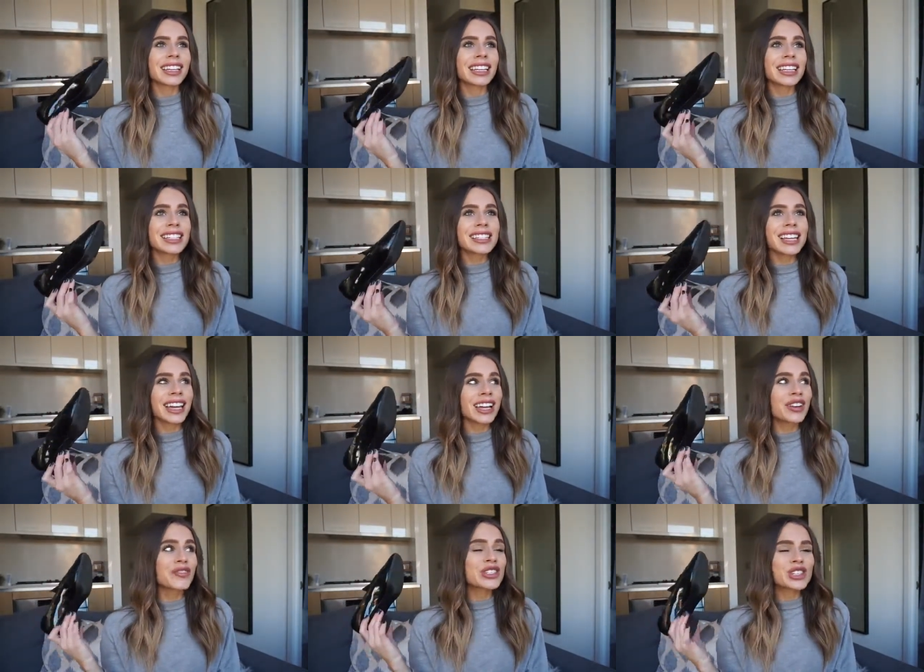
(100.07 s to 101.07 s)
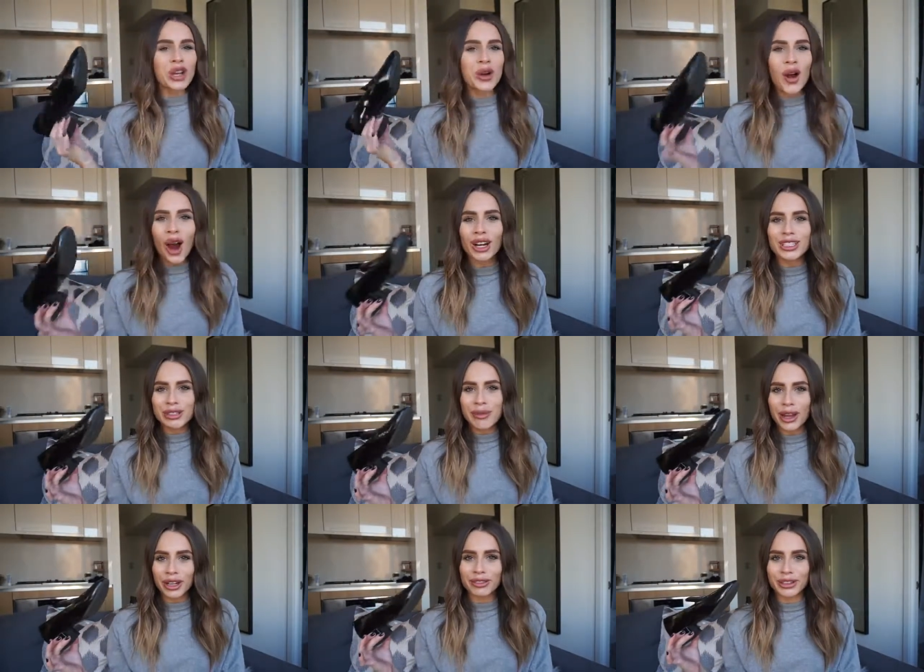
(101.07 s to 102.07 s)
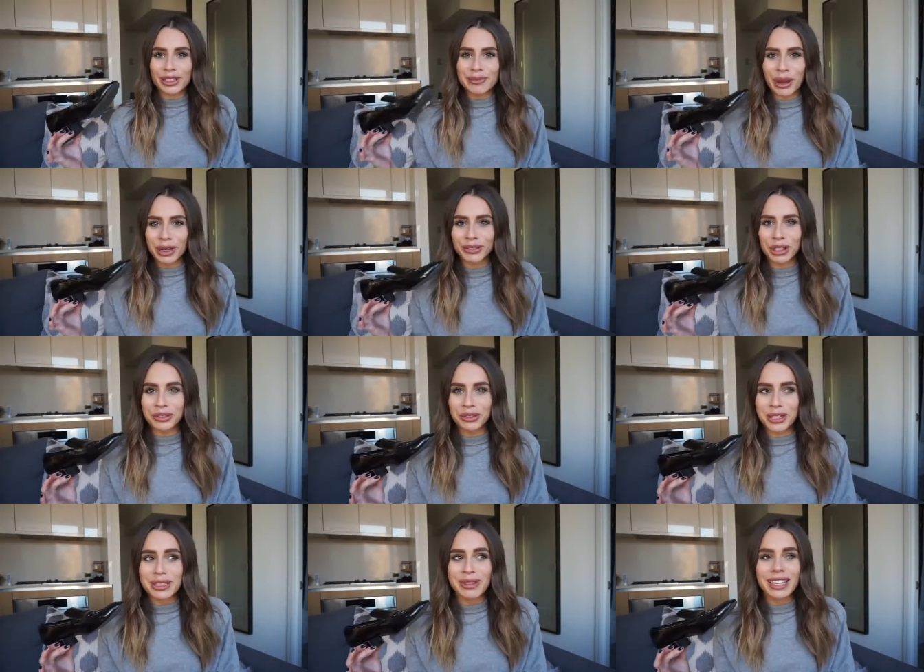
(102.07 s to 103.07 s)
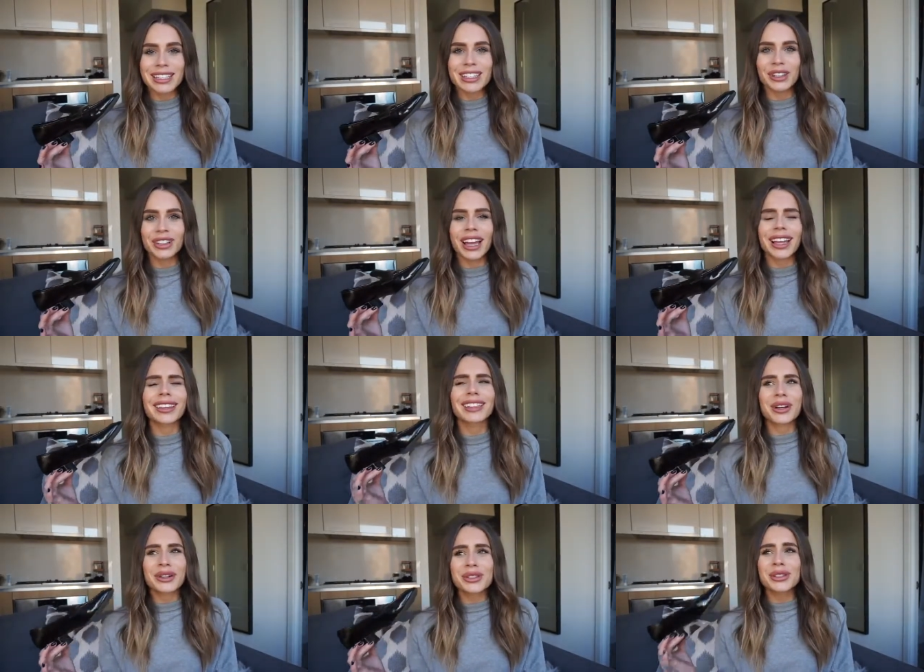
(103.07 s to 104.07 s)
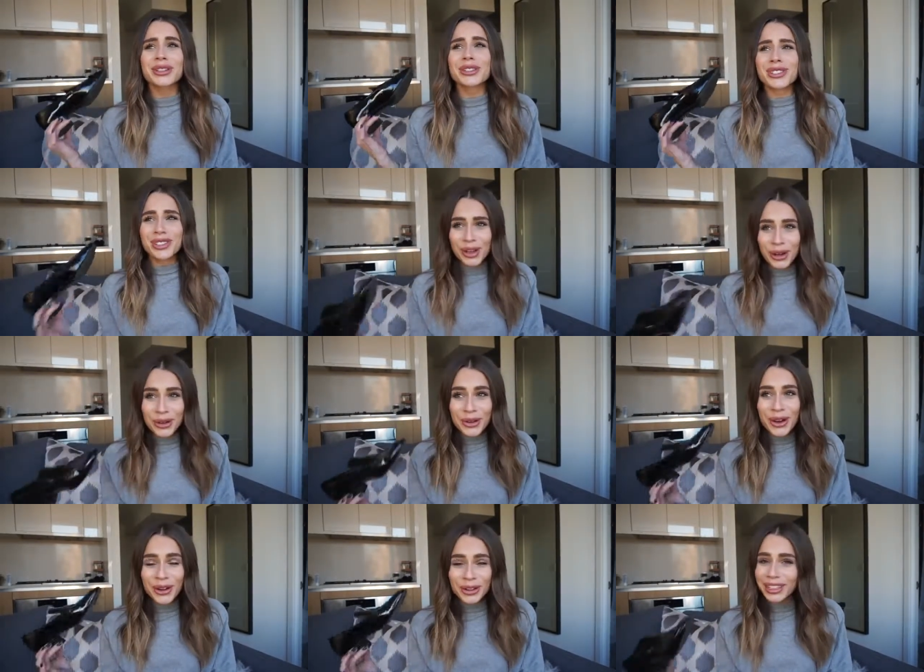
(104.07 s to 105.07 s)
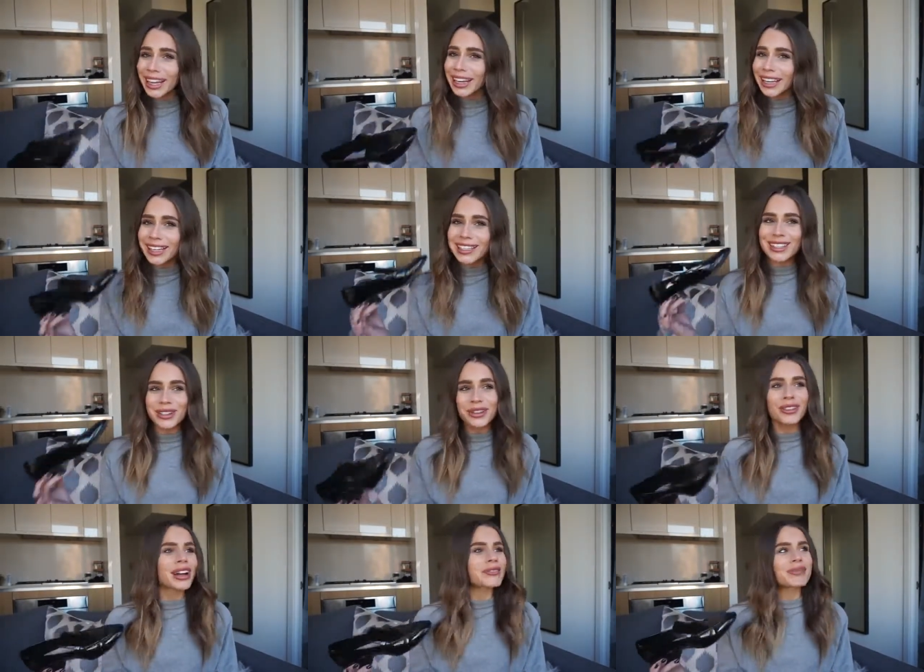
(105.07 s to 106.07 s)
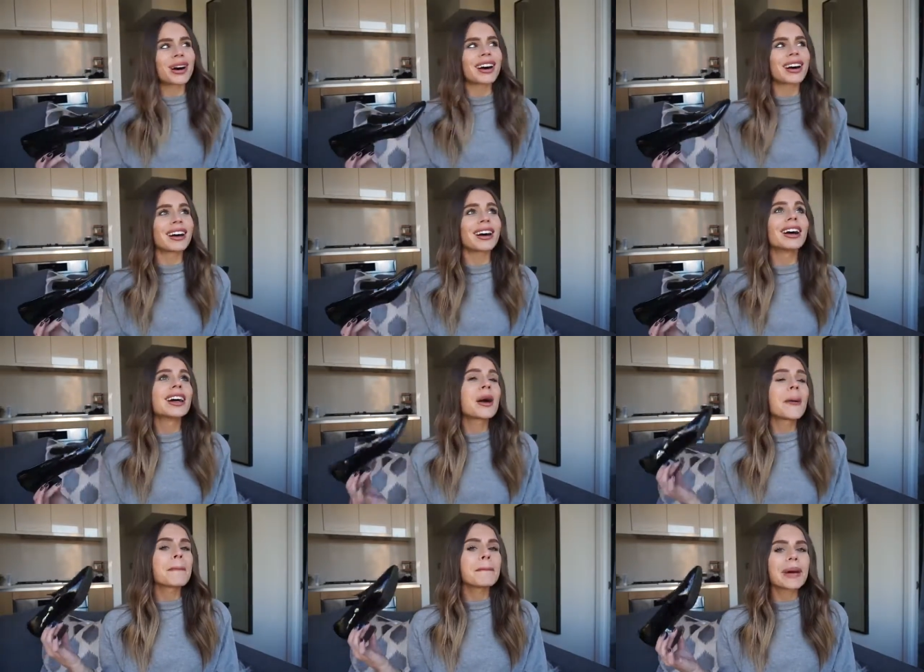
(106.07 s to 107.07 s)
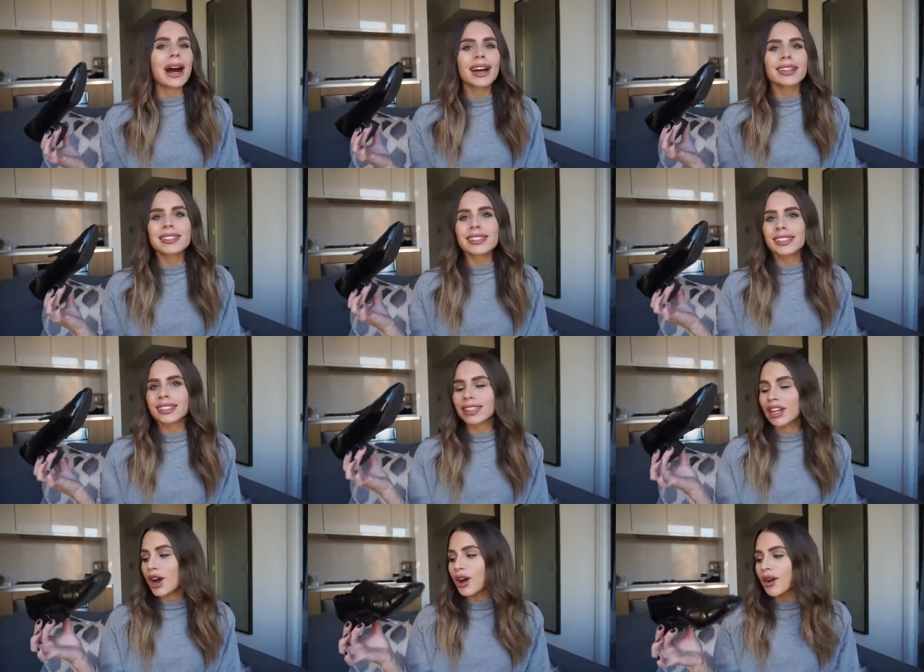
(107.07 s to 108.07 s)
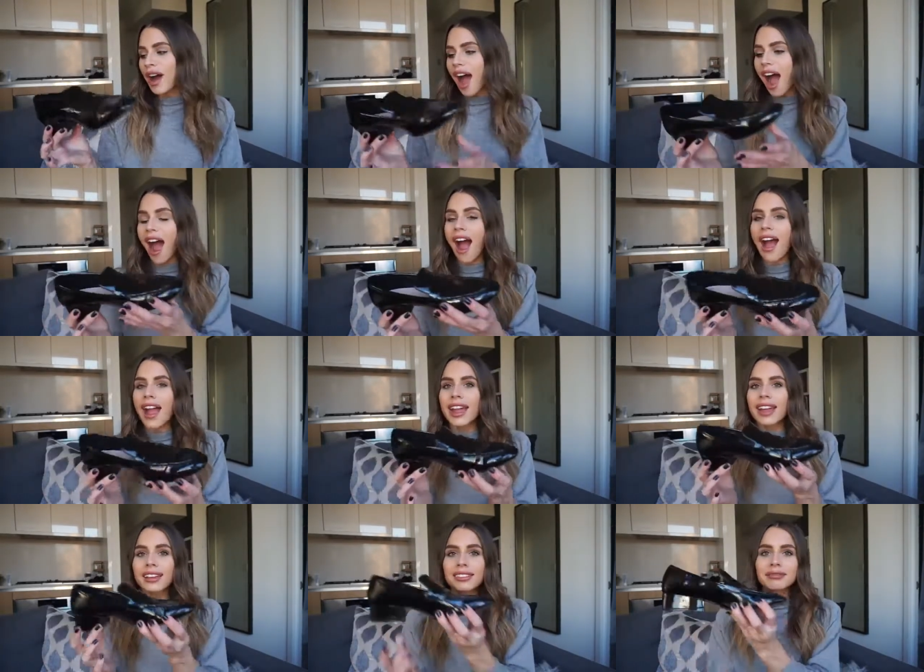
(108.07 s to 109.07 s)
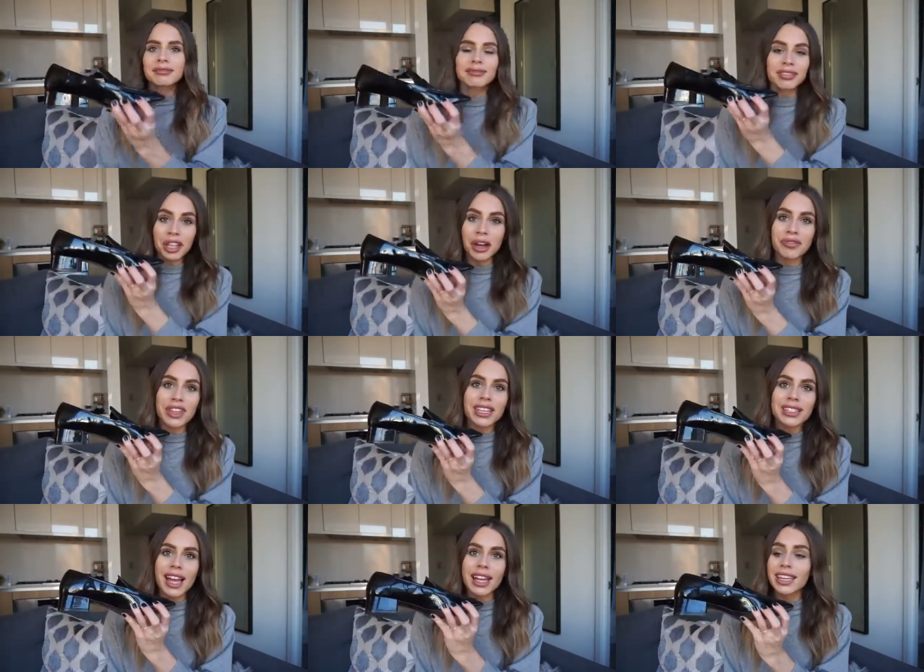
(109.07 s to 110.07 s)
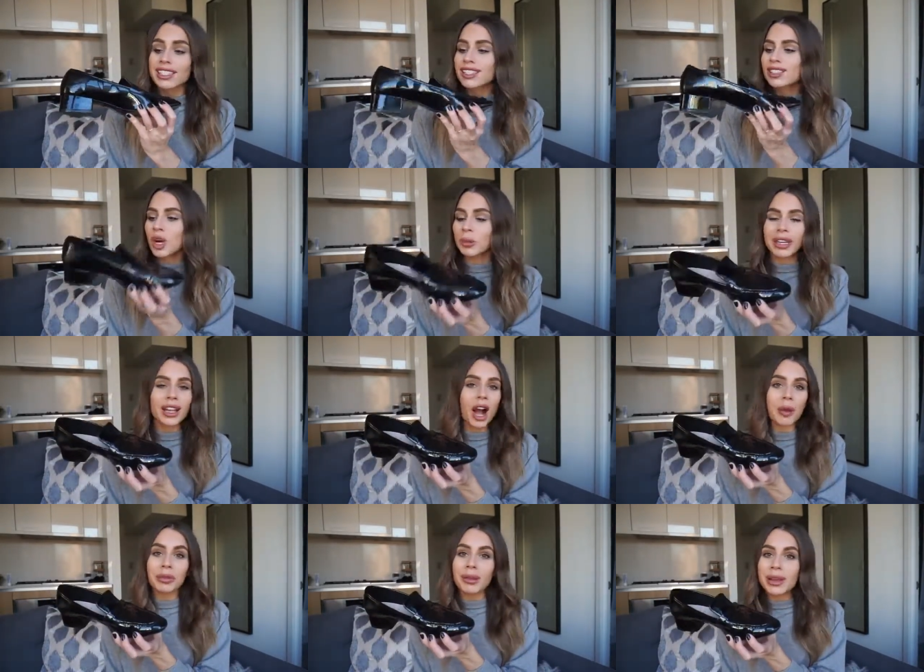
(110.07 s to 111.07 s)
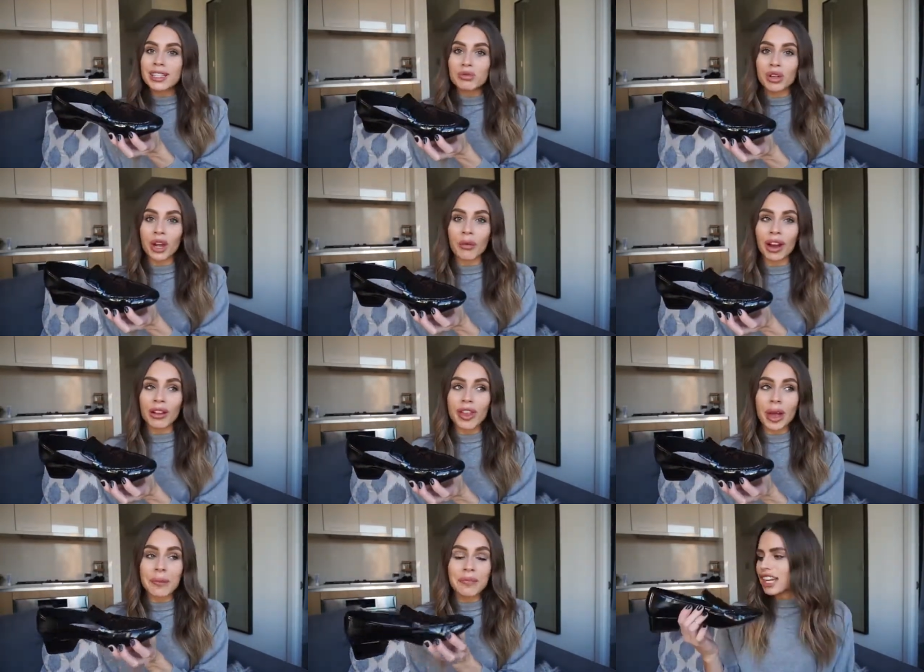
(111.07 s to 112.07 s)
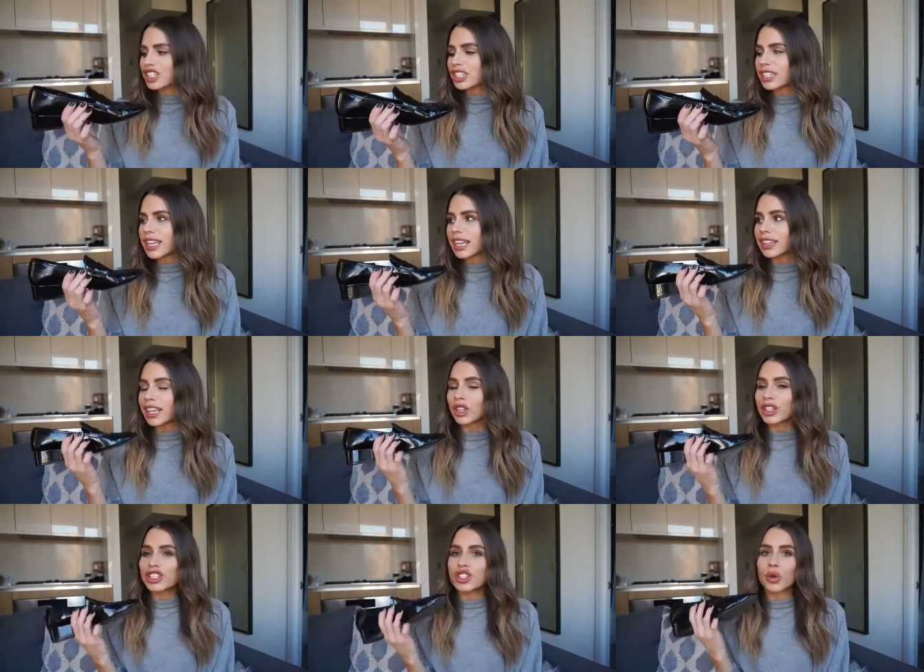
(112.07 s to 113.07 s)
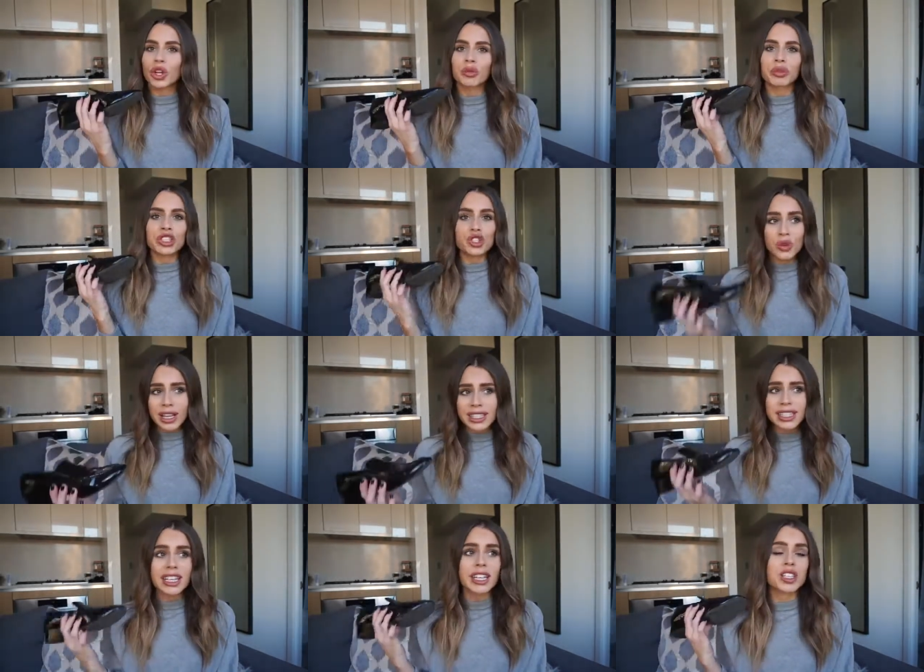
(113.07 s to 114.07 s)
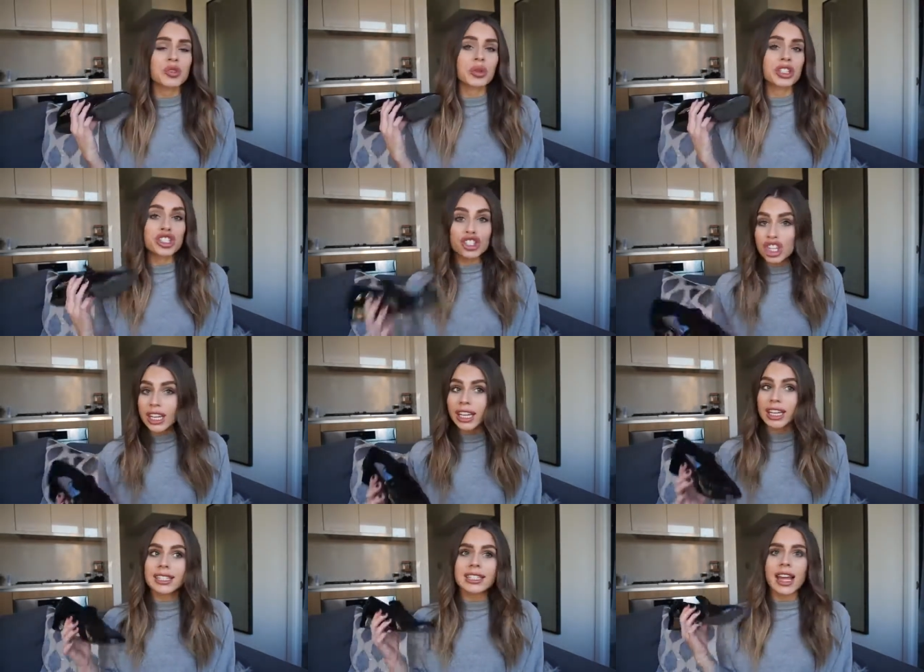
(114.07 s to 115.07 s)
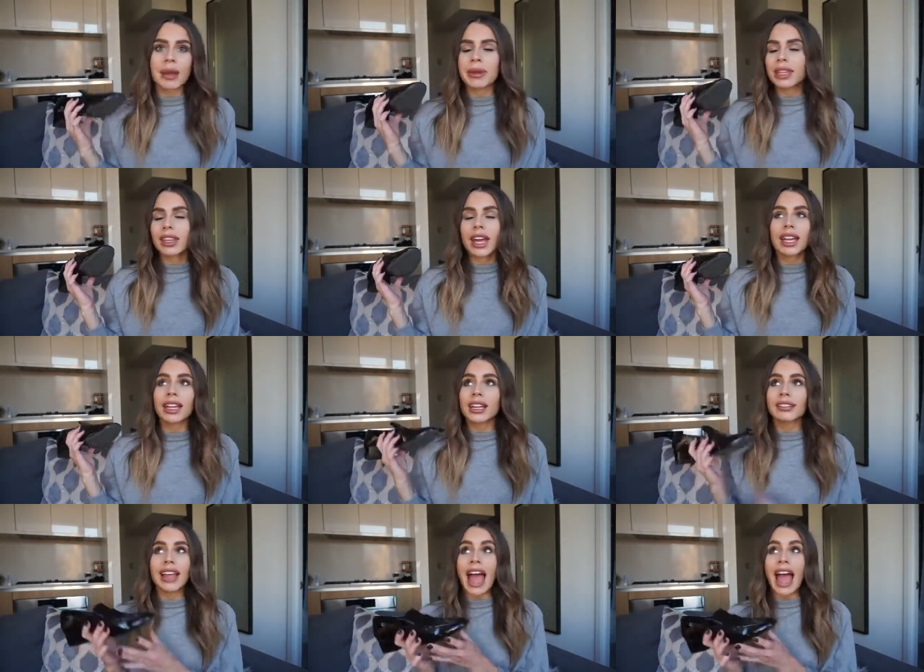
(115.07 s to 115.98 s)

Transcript: it is like so hard to buy your first pair of loafers because you're like, those are so old lady, so grandpa, but you know, I love these. I get so many compliments when I wear them. I just think they look so good with dresses, with jeans, I mean like